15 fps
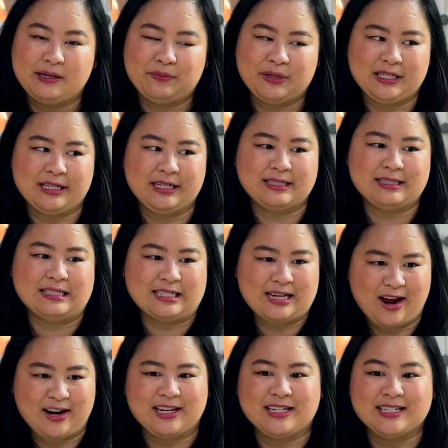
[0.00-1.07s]
Minis
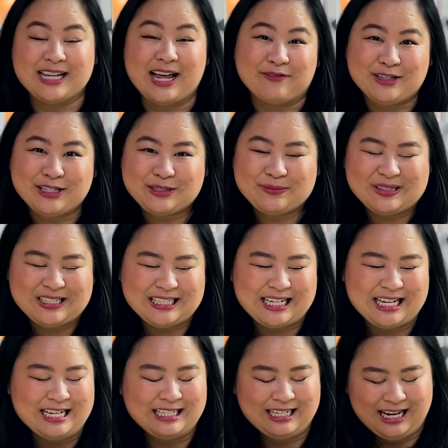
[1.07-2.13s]
Knotted Loveys
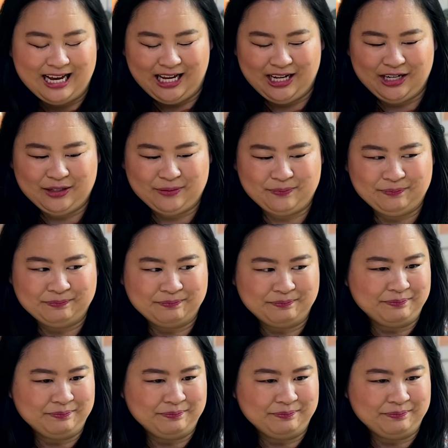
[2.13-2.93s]
book.